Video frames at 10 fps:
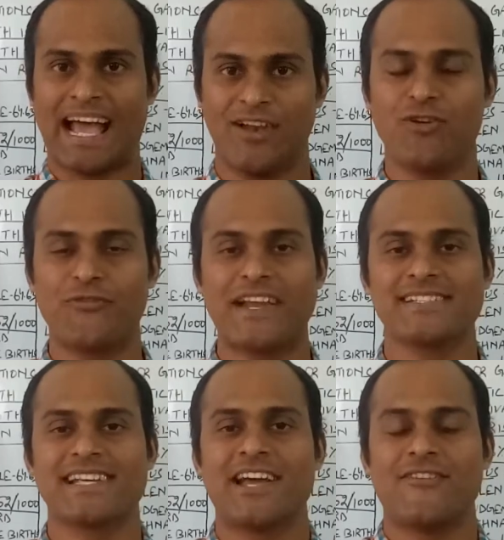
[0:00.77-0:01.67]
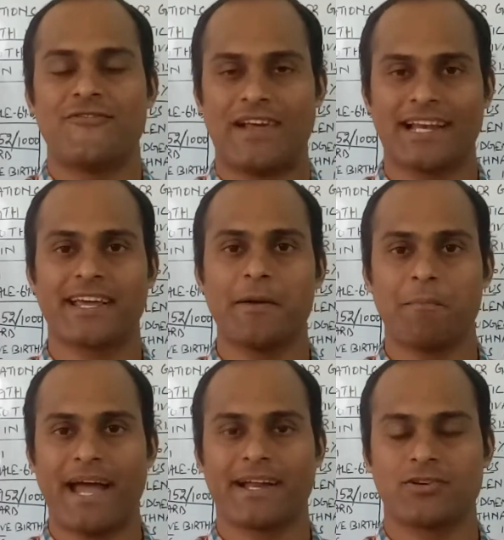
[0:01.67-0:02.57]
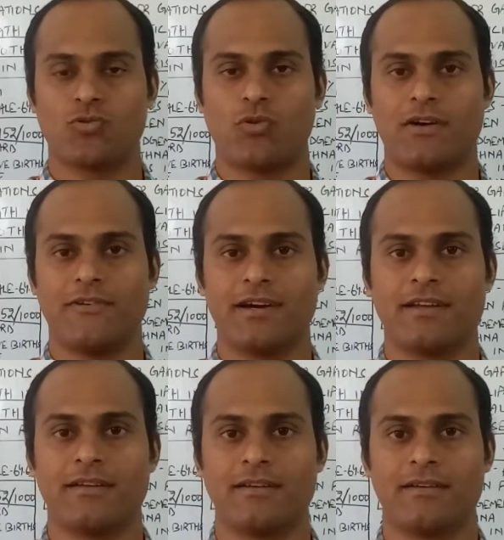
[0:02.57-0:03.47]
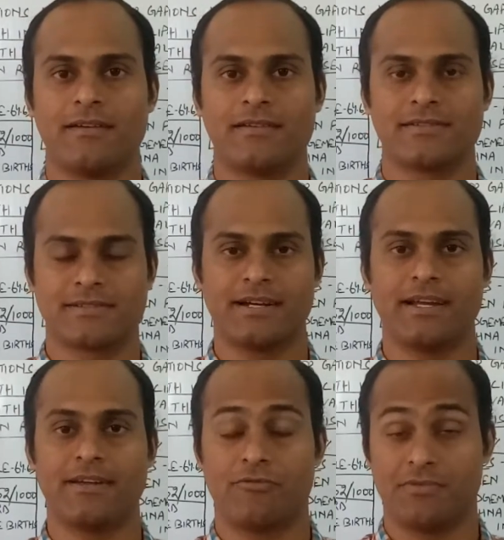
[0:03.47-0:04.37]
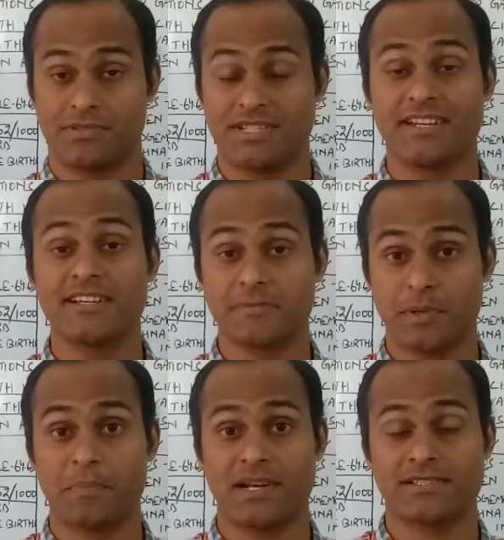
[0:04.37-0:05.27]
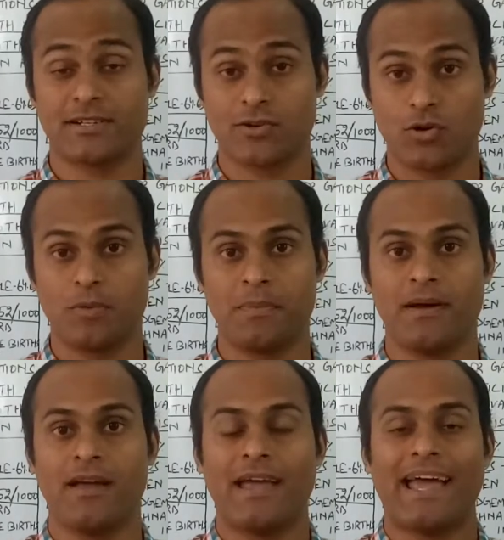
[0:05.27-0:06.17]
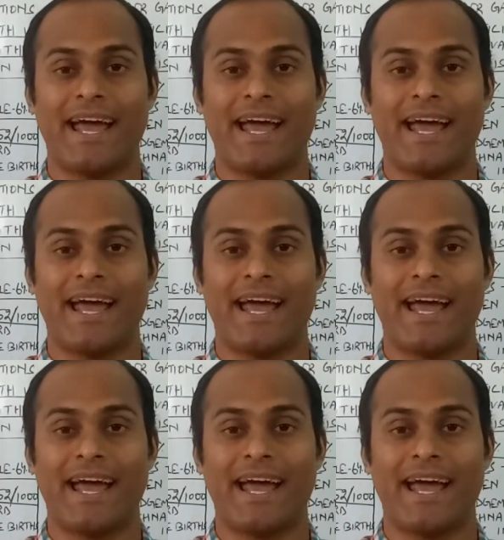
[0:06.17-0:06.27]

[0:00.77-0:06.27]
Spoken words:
Hello friends, welcome back to our serious preparation group,